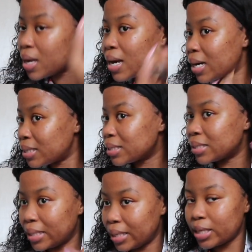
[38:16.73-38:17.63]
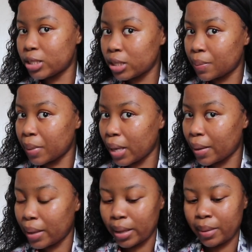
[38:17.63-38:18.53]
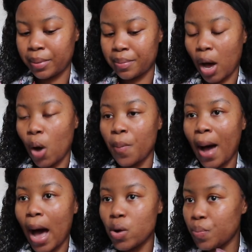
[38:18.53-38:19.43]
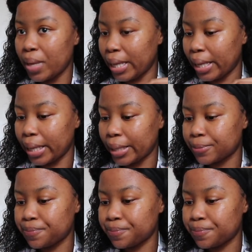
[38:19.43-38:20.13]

I just needed to be a little bit more pouting.